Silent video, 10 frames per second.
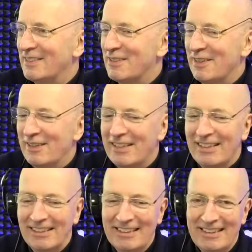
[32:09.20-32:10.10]
Conor, yeah,
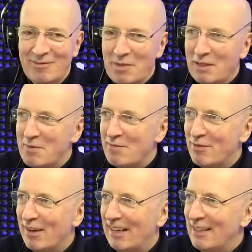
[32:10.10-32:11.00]
bringing me in
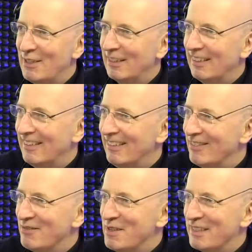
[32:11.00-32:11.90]
for a landing there.
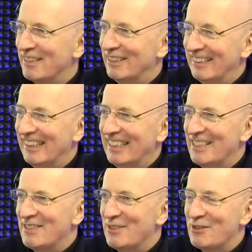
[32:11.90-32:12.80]
Well done.
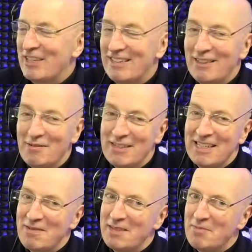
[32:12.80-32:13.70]
So Greater Love is the
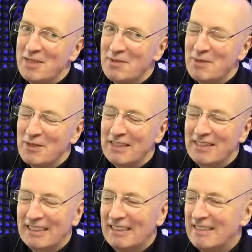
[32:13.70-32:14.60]
name of that piece of music
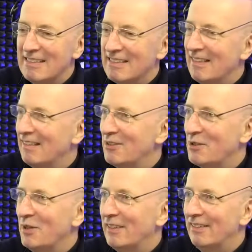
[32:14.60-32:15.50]
there, King's College
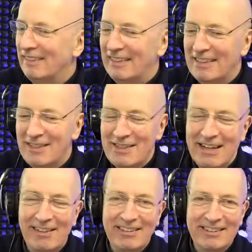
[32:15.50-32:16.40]
Choir.
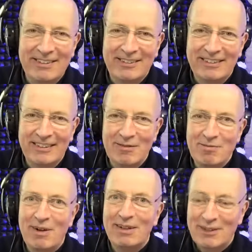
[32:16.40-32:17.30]
Tara is
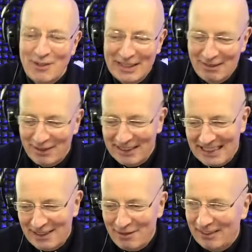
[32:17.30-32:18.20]
monitoring very
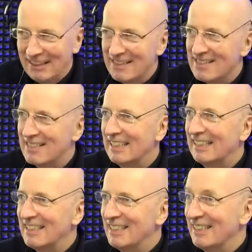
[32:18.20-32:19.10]
carefully and
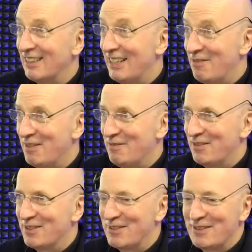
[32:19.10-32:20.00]
selecting carefully
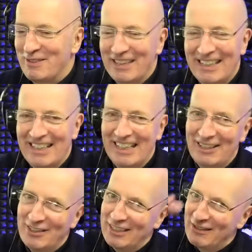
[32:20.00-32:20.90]
for us too, and
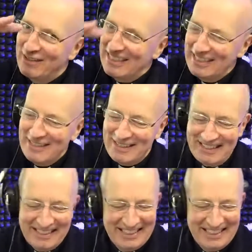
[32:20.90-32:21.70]
trying to raise the